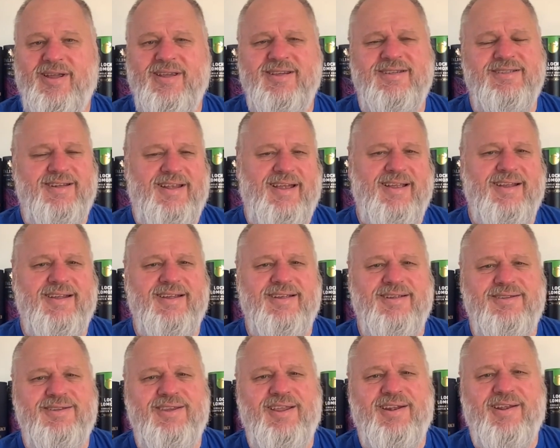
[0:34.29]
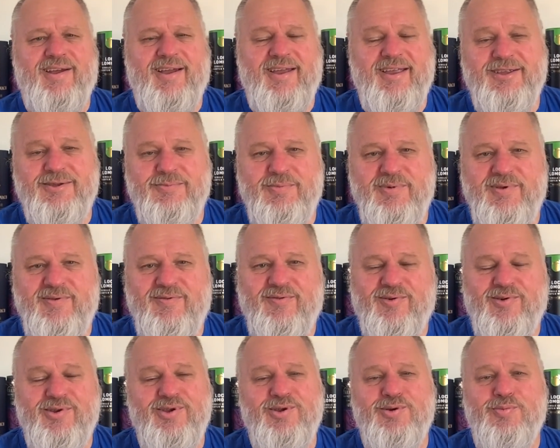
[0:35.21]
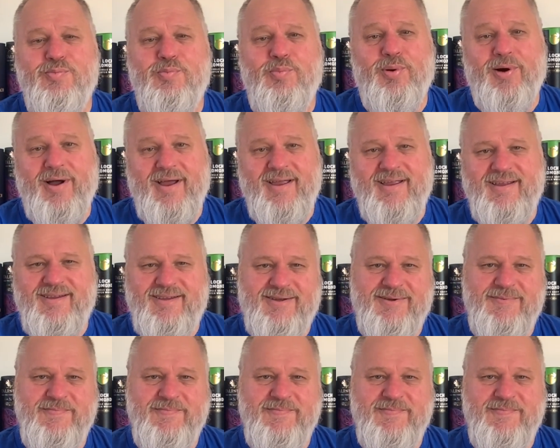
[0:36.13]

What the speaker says: it's like a try it before you buy it.